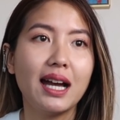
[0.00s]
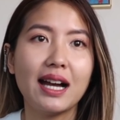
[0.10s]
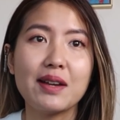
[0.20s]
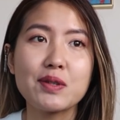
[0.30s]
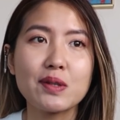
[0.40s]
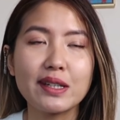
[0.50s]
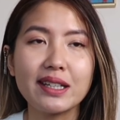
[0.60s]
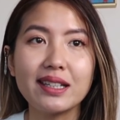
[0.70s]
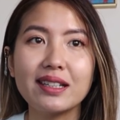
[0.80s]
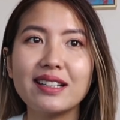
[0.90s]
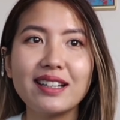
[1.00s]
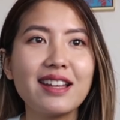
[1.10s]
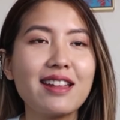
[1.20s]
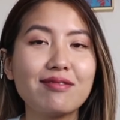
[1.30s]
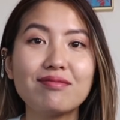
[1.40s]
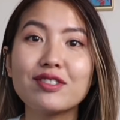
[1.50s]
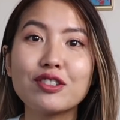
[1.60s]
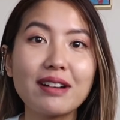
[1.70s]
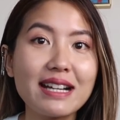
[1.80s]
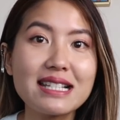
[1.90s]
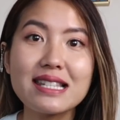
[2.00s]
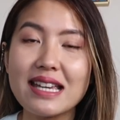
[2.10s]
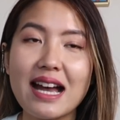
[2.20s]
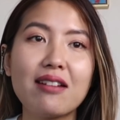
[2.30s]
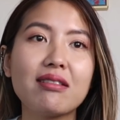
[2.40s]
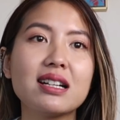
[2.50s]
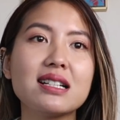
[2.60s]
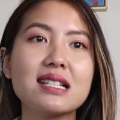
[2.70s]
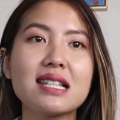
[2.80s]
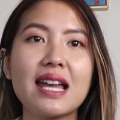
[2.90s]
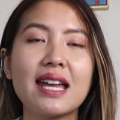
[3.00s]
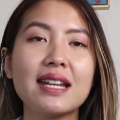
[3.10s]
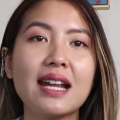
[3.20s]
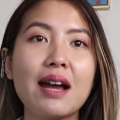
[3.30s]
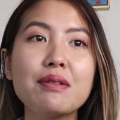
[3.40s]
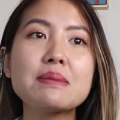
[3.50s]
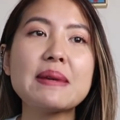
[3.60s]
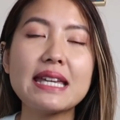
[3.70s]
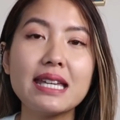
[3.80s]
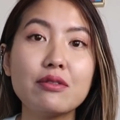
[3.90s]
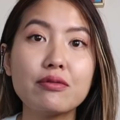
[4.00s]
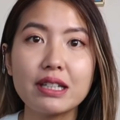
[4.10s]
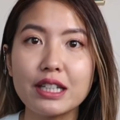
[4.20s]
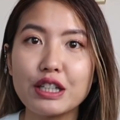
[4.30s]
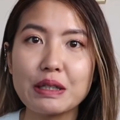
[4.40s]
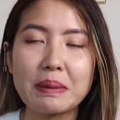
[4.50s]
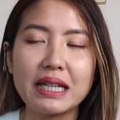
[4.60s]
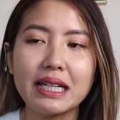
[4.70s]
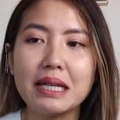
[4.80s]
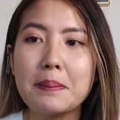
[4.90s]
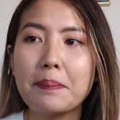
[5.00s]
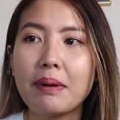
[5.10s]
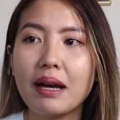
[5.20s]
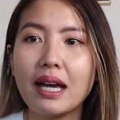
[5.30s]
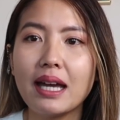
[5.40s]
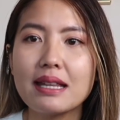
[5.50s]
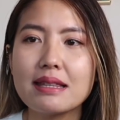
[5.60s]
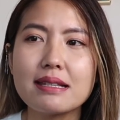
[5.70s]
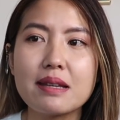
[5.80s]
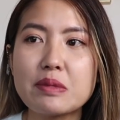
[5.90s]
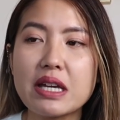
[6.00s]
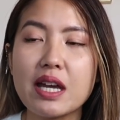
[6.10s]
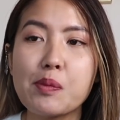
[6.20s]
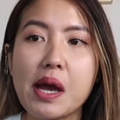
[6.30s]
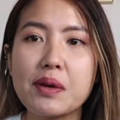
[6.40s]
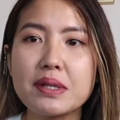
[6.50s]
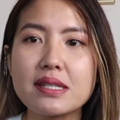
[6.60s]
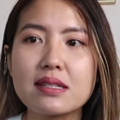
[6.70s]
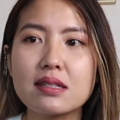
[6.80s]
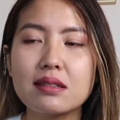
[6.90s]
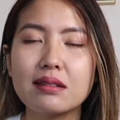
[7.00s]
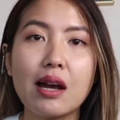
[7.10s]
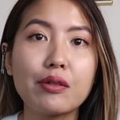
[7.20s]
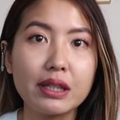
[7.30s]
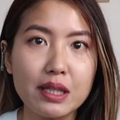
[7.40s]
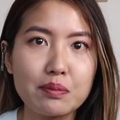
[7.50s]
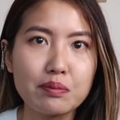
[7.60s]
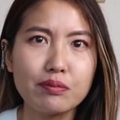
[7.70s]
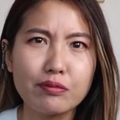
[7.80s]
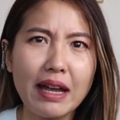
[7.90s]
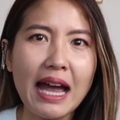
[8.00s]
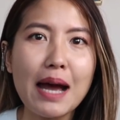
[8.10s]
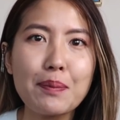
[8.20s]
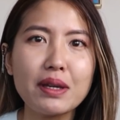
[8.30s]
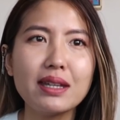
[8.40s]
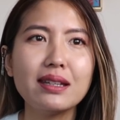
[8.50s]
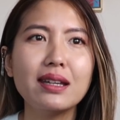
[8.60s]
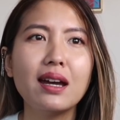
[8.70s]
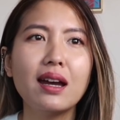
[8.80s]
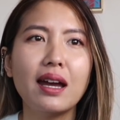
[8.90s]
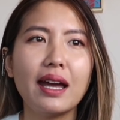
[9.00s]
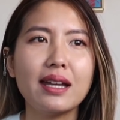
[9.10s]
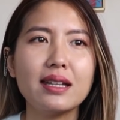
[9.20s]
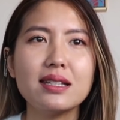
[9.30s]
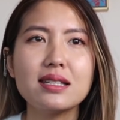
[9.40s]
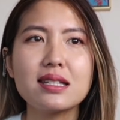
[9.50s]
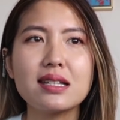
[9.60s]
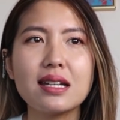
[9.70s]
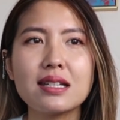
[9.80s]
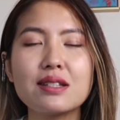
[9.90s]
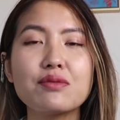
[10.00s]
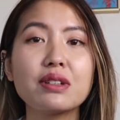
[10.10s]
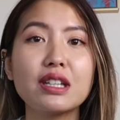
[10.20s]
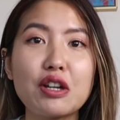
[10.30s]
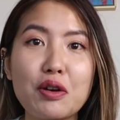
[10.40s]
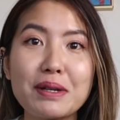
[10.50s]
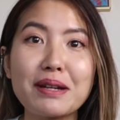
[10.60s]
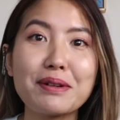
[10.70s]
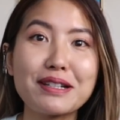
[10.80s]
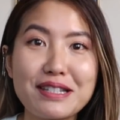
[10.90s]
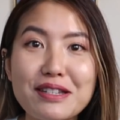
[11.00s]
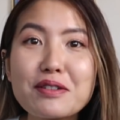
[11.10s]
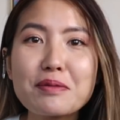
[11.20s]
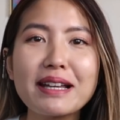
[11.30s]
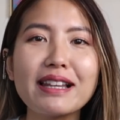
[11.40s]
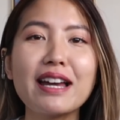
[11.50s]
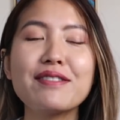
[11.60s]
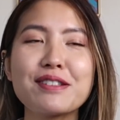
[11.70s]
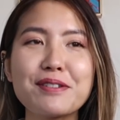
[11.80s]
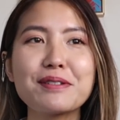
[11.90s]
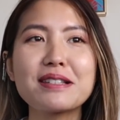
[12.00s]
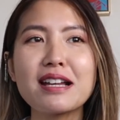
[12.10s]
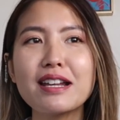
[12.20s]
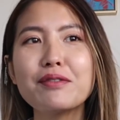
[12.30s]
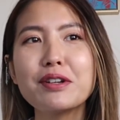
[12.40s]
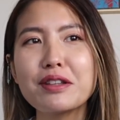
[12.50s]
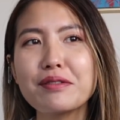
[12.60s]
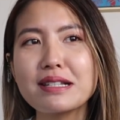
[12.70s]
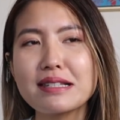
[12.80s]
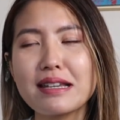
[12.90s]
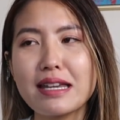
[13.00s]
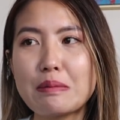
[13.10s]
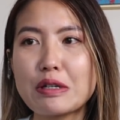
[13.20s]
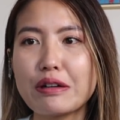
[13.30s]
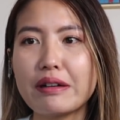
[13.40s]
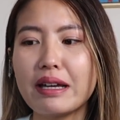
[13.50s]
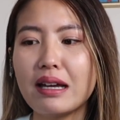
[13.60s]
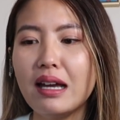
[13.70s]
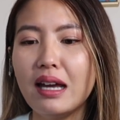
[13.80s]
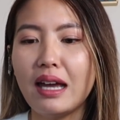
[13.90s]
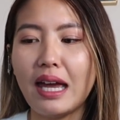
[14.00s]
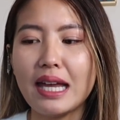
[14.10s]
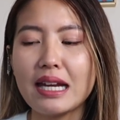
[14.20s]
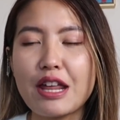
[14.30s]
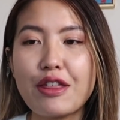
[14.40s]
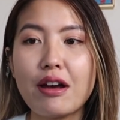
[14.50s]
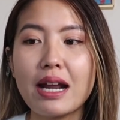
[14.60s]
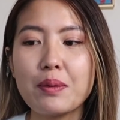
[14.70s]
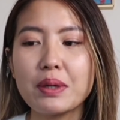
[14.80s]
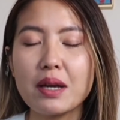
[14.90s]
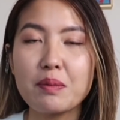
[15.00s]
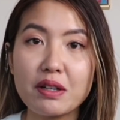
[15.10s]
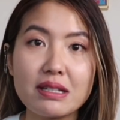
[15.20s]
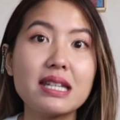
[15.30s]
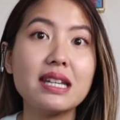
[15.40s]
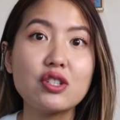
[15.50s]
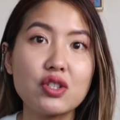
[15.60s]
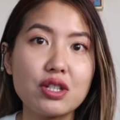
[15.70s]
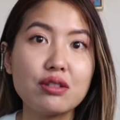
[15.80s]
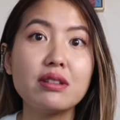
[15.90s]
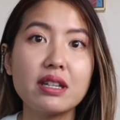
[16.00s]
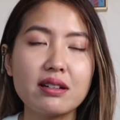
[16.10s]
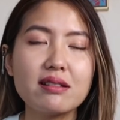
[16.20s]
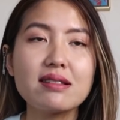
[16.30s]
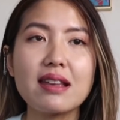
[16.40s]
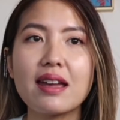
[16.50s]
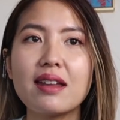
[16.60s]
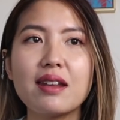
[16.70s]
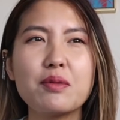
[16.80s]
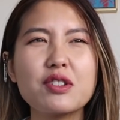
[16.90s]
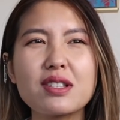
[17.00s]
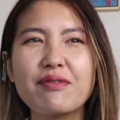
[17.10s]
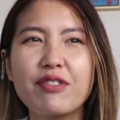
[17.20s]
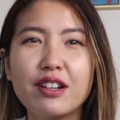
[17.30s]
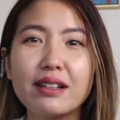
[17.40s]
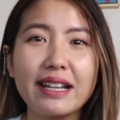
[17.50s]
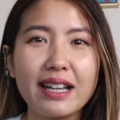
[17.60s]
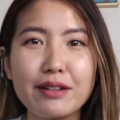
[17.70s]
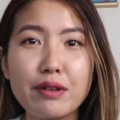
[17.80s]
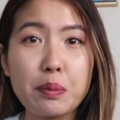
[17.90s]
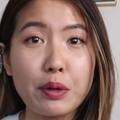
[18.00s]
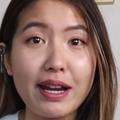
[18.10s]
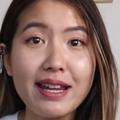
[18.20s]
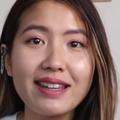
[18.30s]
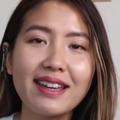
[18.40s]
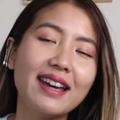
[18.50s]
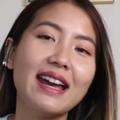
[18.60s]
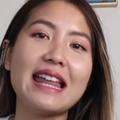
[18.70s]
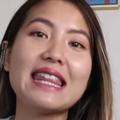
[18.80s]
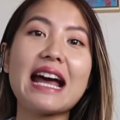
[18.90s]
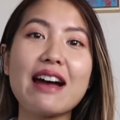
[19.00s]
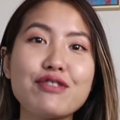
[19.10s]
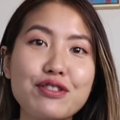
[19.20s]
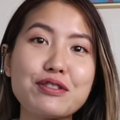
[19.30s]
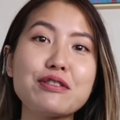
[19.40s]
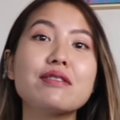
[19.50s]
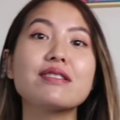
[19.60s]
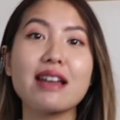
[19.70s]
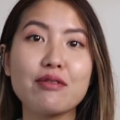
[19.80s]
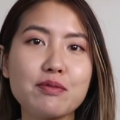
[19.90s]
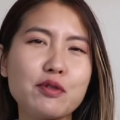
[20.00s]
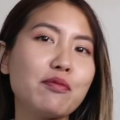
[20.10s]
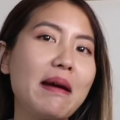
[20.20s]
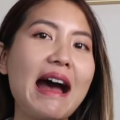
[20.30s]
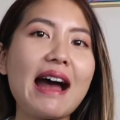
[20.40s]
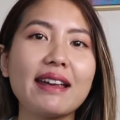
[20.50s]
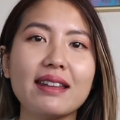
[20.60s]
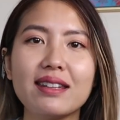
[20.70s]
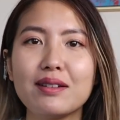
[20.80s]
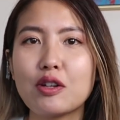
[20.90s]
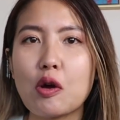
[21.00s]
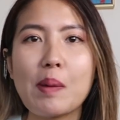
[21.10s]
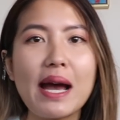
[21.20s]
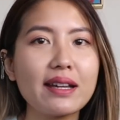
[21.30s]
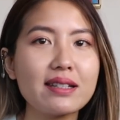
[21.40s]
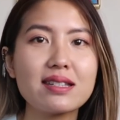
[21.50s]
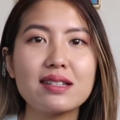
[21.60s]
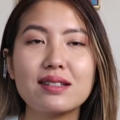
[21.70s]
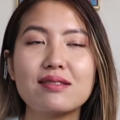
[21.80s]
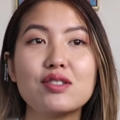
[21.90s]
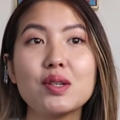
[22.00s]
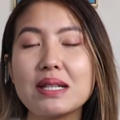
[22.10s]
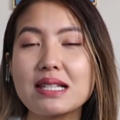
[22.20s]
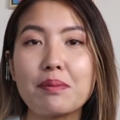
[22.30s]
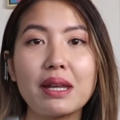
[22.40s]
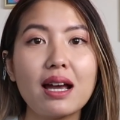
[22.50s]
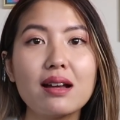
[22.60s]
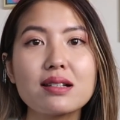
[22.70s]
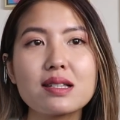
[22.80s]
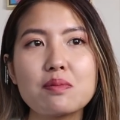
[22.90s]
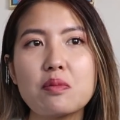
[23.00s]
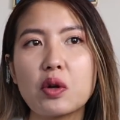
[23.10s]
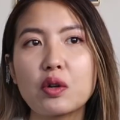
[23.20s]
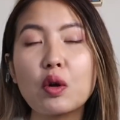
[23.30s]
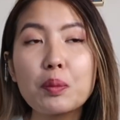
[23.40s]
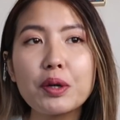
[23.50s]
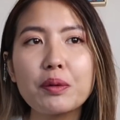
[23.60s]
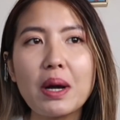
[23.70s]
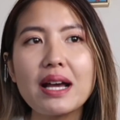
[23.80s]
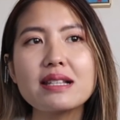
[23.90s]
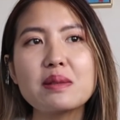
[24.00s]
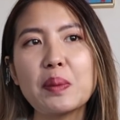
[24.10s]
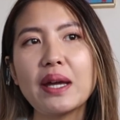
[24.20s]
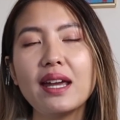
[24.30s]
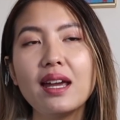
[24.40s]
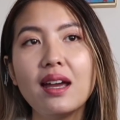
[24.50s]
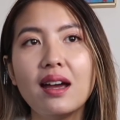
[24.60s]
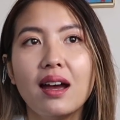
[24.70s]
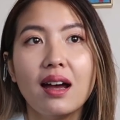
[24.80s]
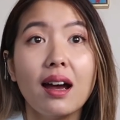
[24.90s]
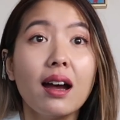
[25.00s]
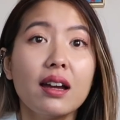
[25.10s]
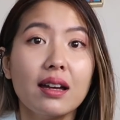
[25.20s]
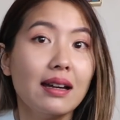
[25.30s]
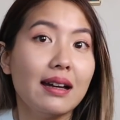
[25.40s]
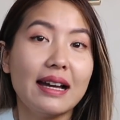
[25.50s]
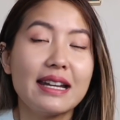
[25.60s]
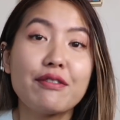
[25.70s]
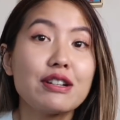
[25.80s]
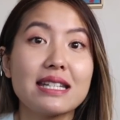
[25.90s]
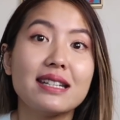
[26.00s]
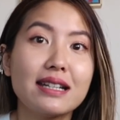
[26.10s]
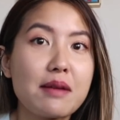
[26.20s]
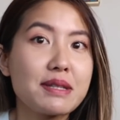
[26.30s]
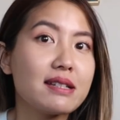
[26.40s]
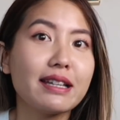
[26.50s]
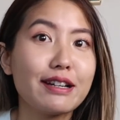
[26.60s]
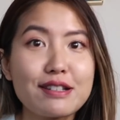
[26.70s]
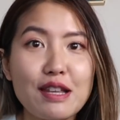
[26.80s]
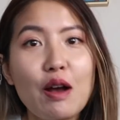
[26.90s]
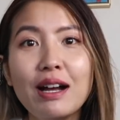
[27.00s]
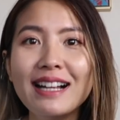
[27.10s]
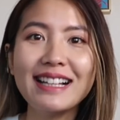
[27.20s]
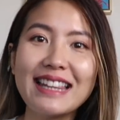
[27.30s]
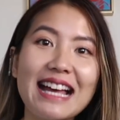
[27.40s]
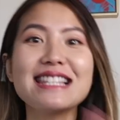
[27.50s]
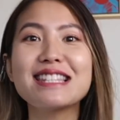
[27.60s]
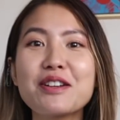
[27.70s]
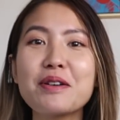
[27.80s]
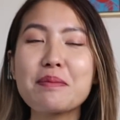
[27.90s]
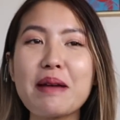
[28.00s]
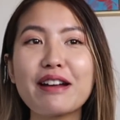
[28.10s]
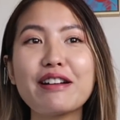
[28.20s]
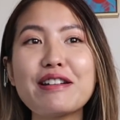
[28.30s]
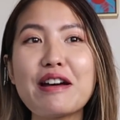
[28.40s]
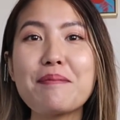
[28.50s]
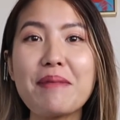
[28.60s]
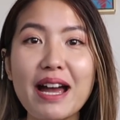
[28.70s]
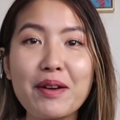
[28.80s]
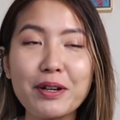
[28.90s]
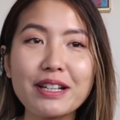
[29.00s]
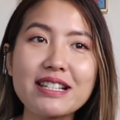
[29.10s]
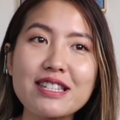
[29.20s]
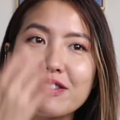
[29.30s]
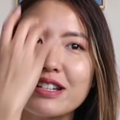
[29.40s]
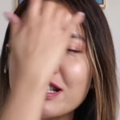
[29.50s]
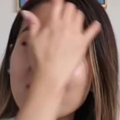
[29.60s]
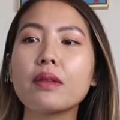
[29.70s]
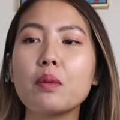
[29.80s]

I was working crazy hours and I was making really good money, but at the same time I was not really happy and I didn't really know what I wanted to do with my life. So it's kind of one of the reasons I came to Korea, and I thought I would come here and teach 2 years and it would just feel like kind of a break, and then after the 2 years I would move back and then go back into doing something else more corporate wise, but I never did, and I'm still here. So that's the quick background on my work history.